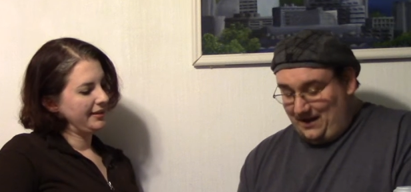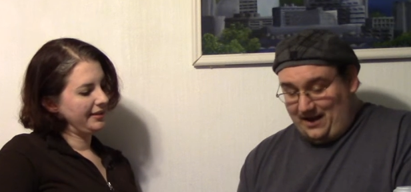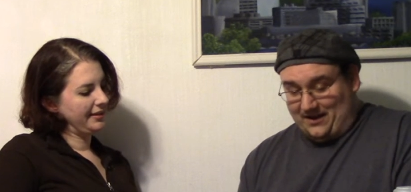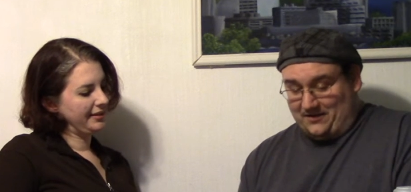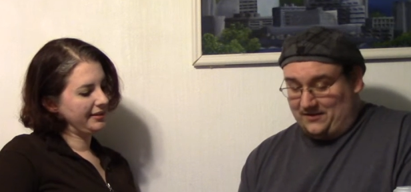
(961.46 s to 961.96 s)

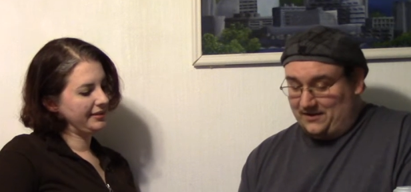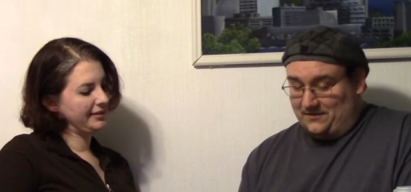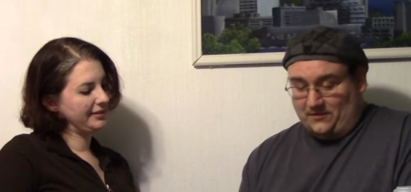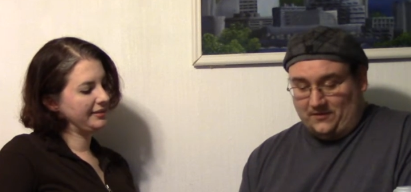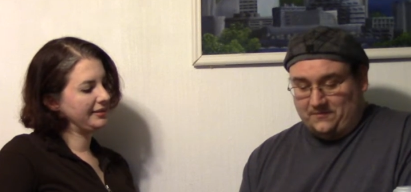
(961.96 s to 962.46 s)
Speaker 1: I agree. I
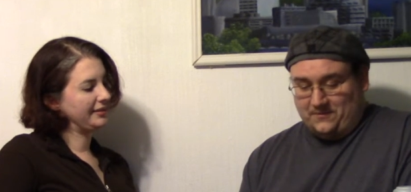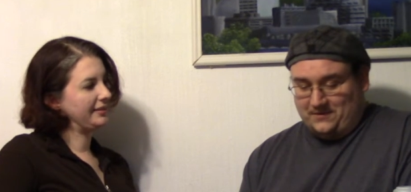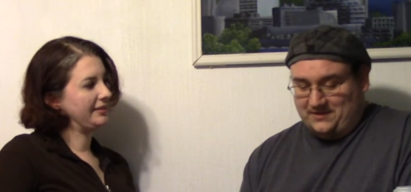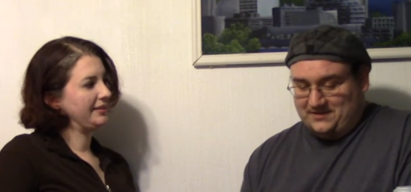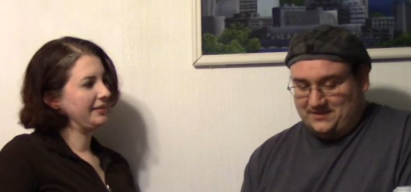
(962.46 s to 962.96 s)
love the
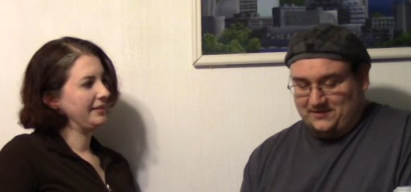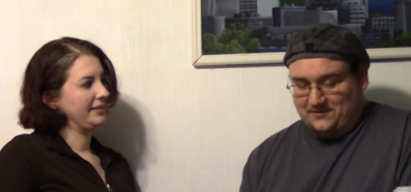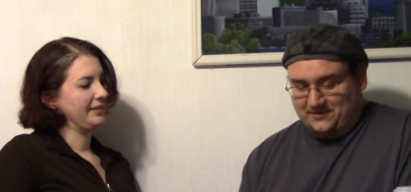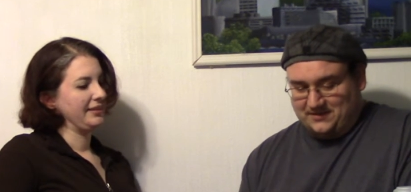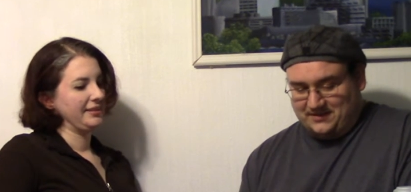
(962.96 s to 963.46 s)
way this thing
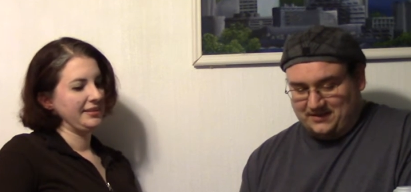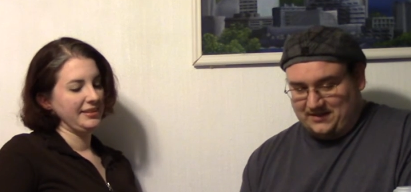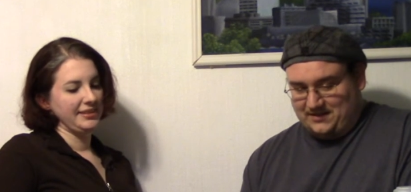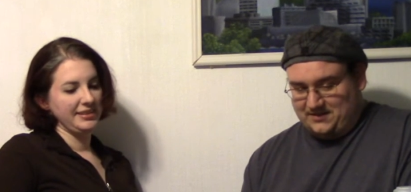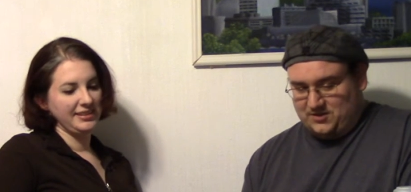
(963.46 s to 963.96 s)
looks.
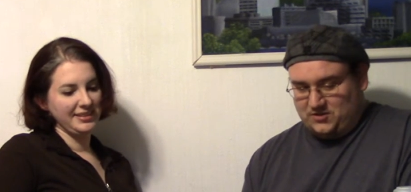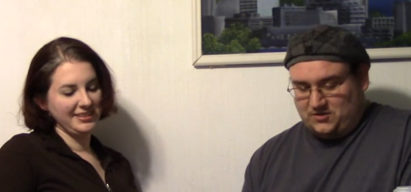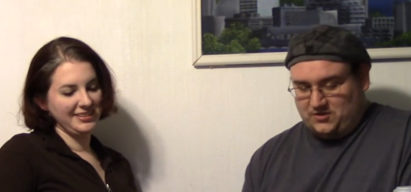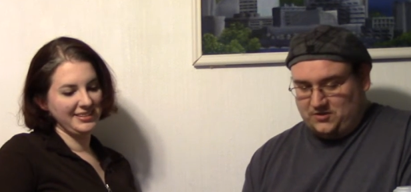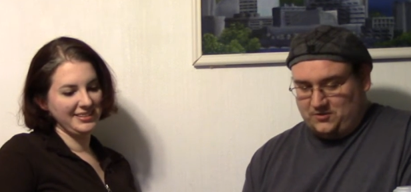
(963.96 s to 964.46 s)
It is
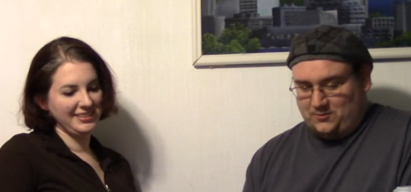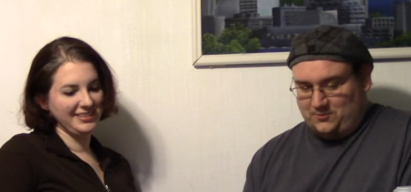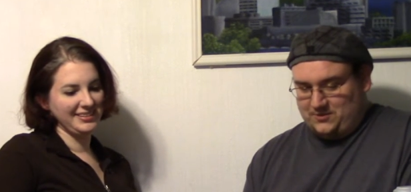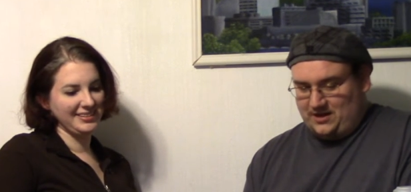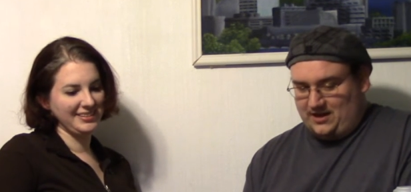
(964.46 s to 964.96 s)

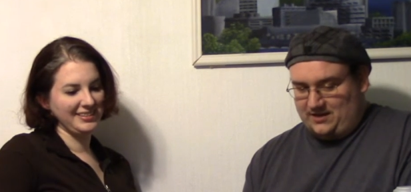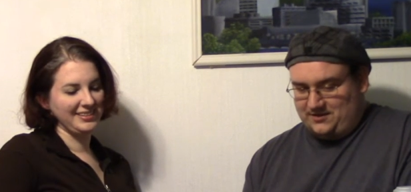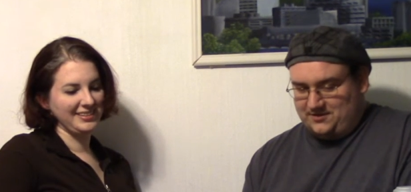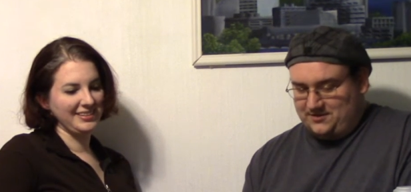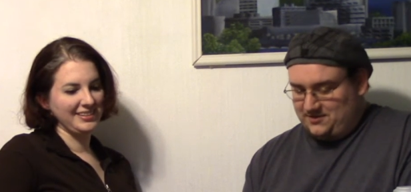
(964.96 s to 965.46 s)
huge and
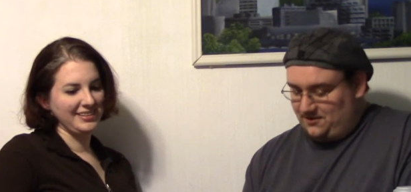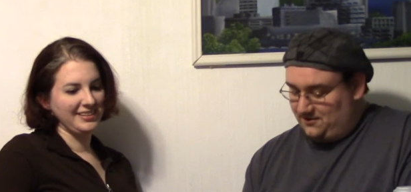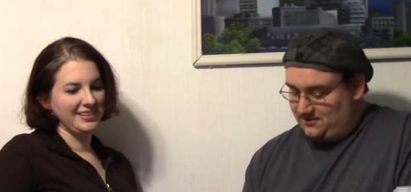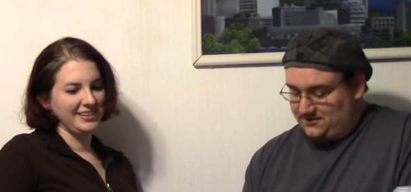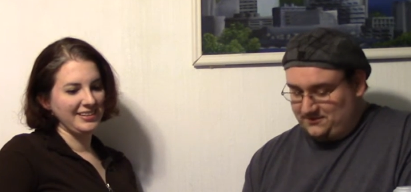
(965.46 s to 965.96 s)
it's just
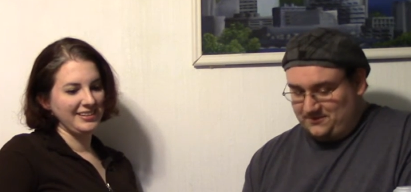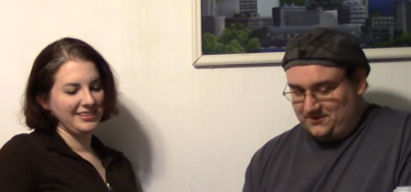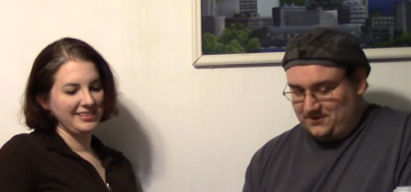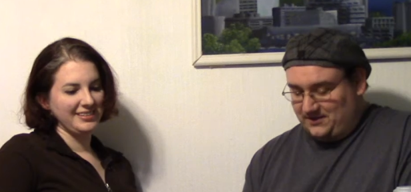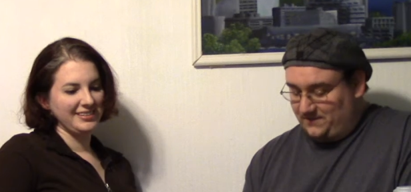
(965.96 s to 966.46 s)
awesome
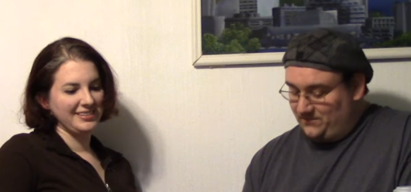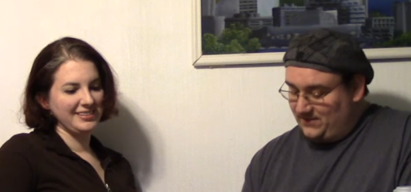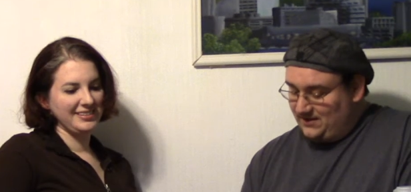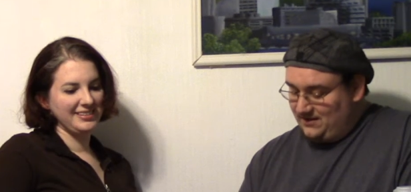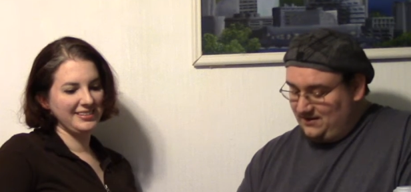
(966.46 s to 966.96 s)
looking.
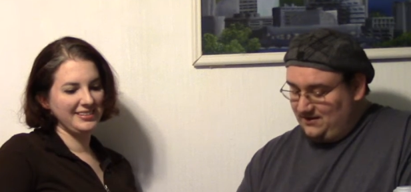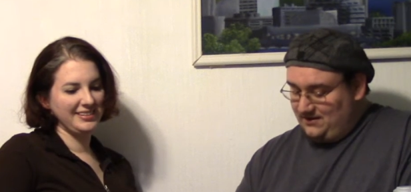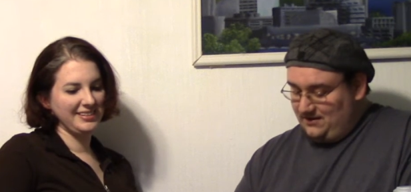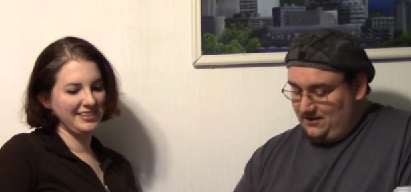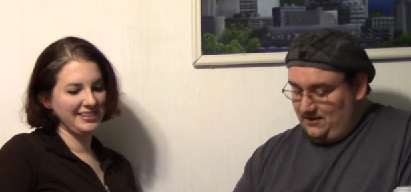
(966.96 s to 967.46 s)

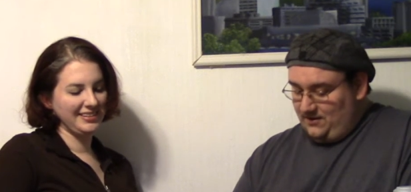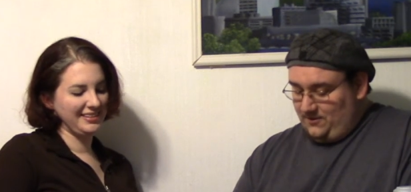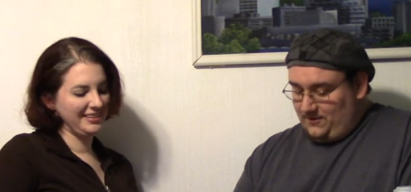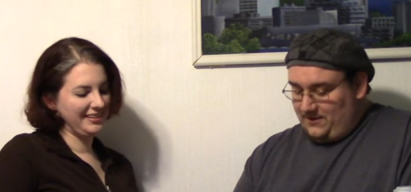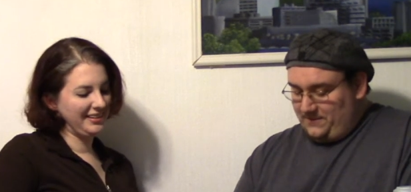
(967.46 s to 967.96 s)

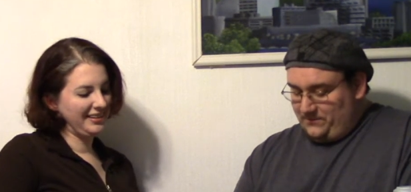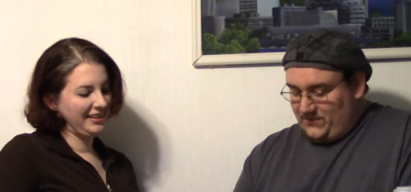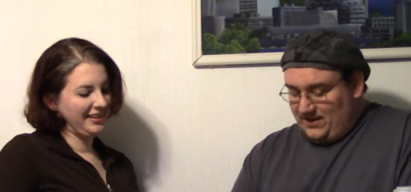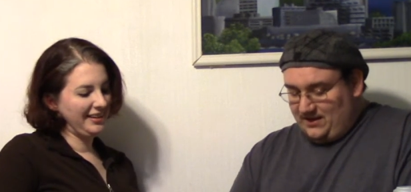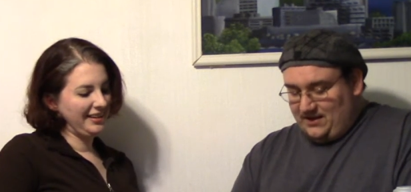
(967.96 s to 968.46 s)
Well,
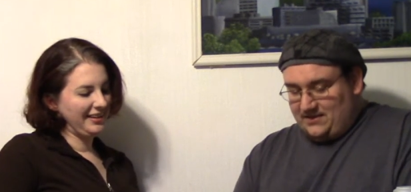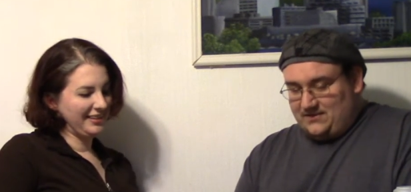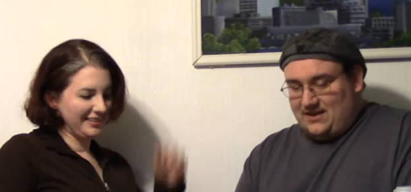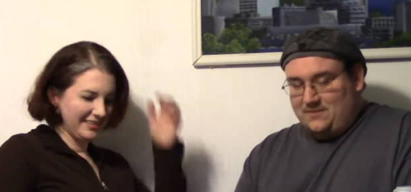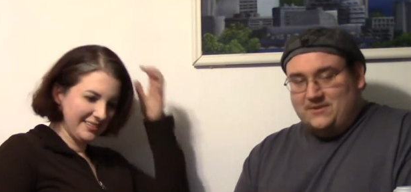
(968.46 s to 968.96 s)

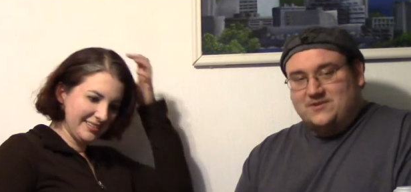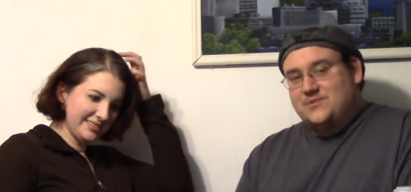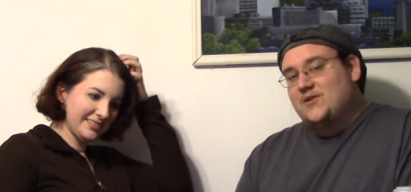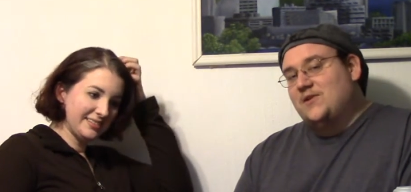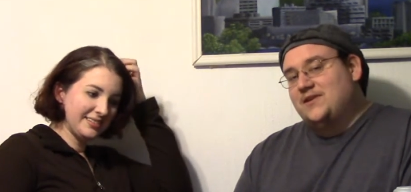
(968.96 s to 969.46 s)
that appears to
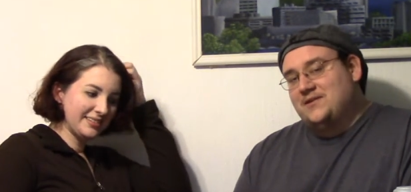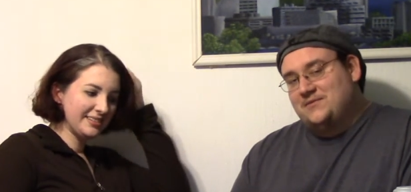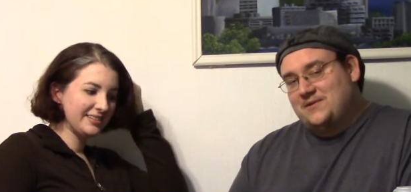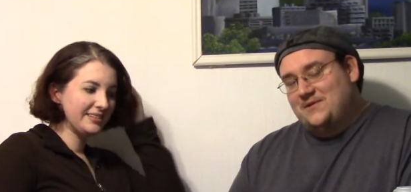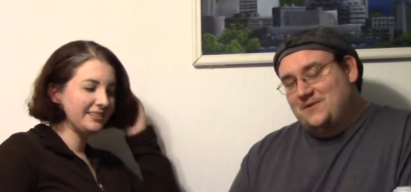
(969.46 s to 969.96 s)
be all the
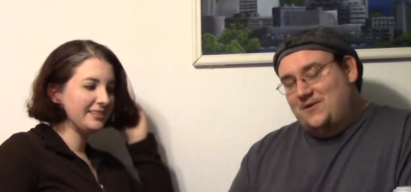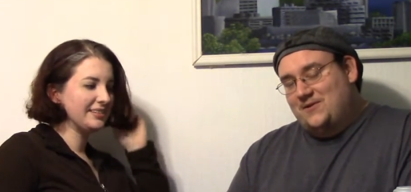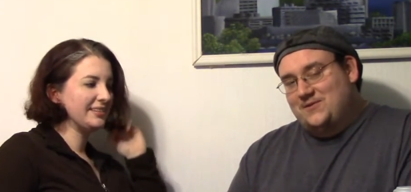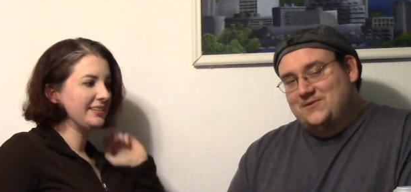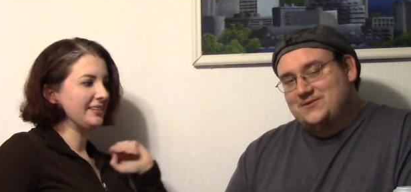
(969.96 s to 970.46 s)
uh,
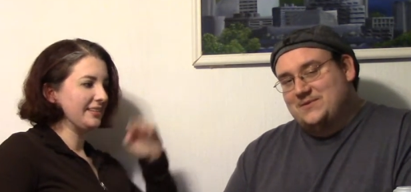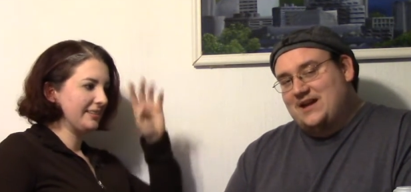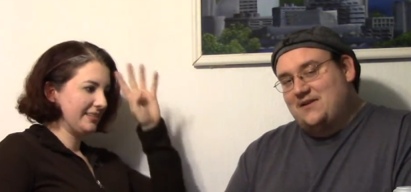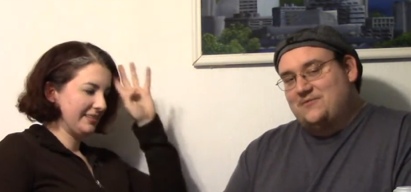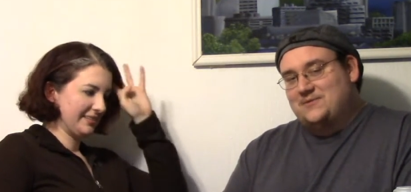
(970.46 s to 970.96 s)
all the news we
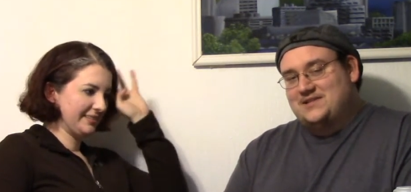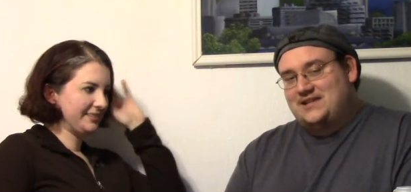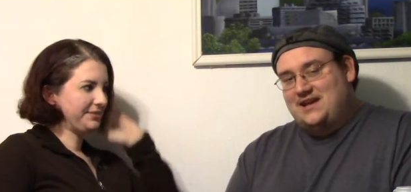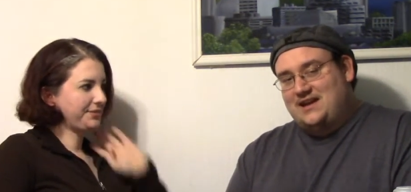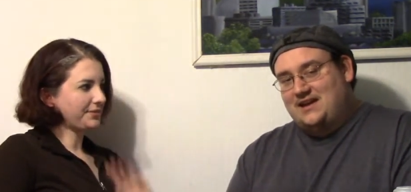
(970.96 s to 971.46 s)
have for
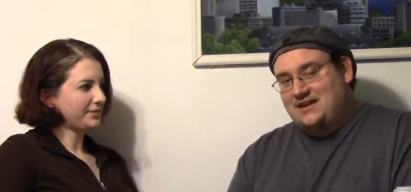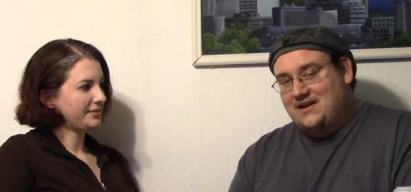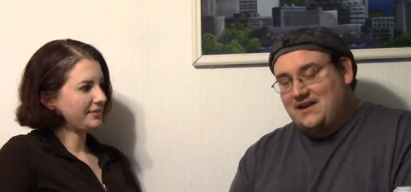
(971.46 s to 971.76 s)
today.